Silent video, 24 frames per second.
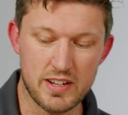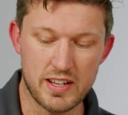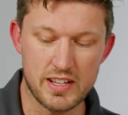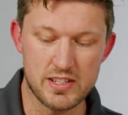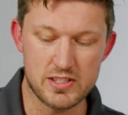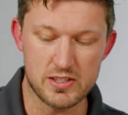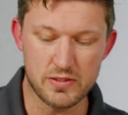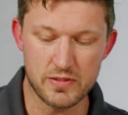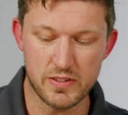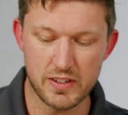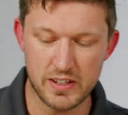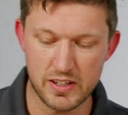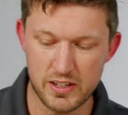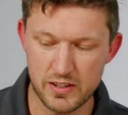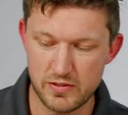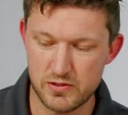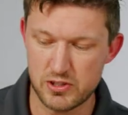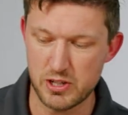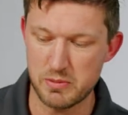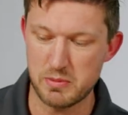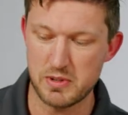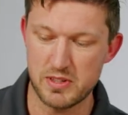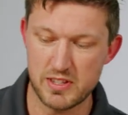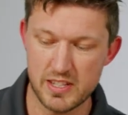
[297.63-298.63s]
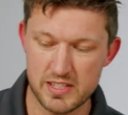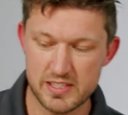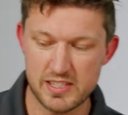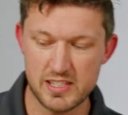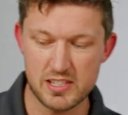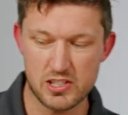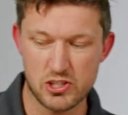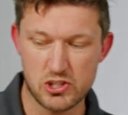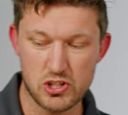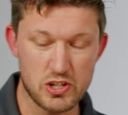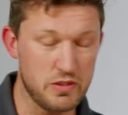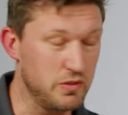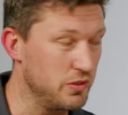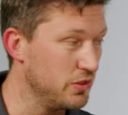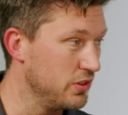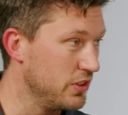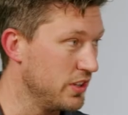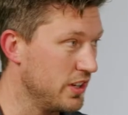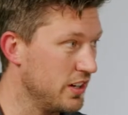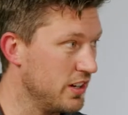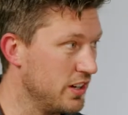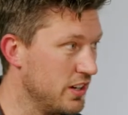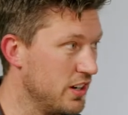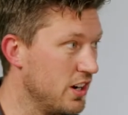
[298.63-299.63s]
And so funny enough, Jimmy, this is a shovel
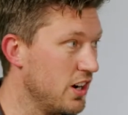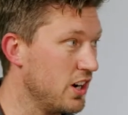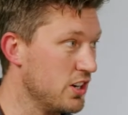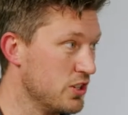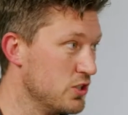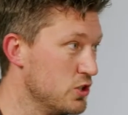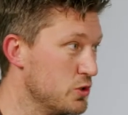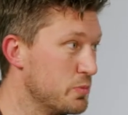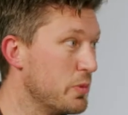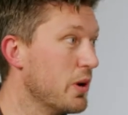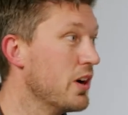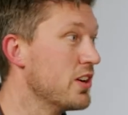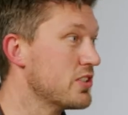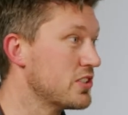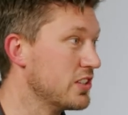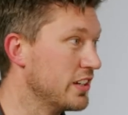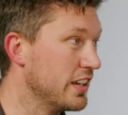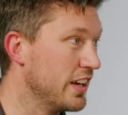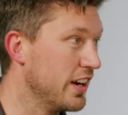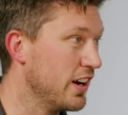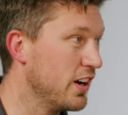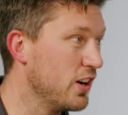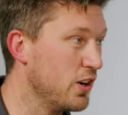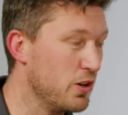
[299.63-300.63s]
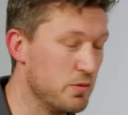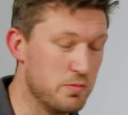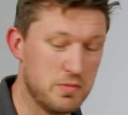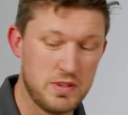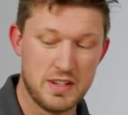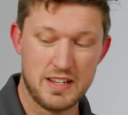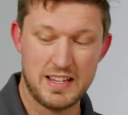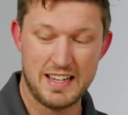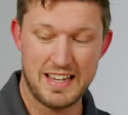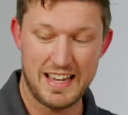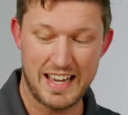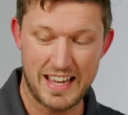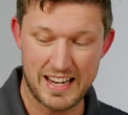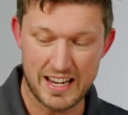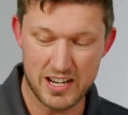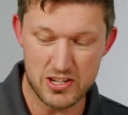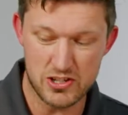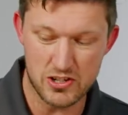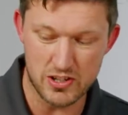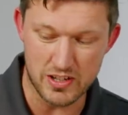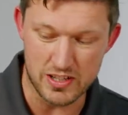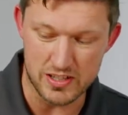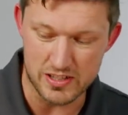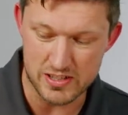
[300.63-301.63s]
that I use personally at home. And as you
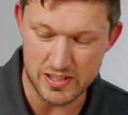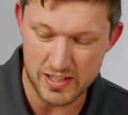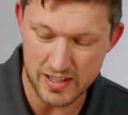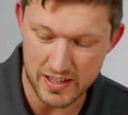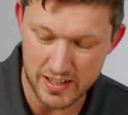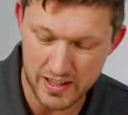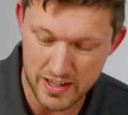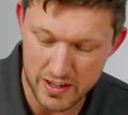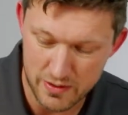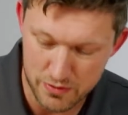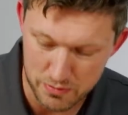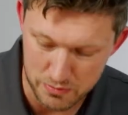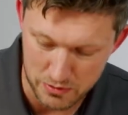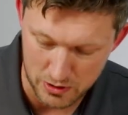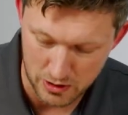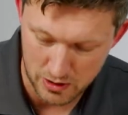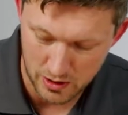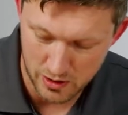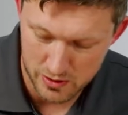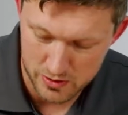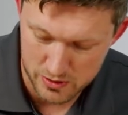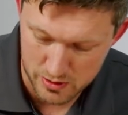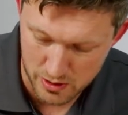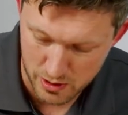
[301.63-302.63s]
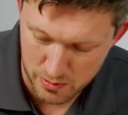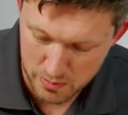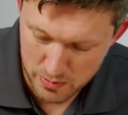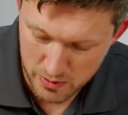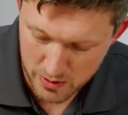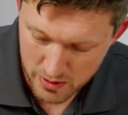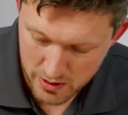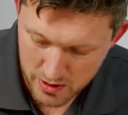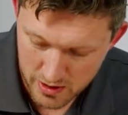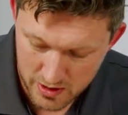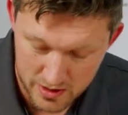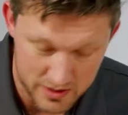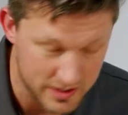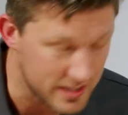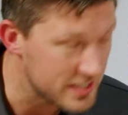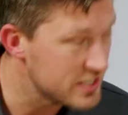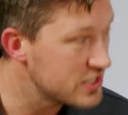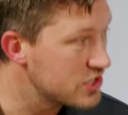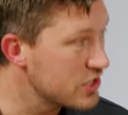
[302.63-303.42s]
can see here from the close-up, this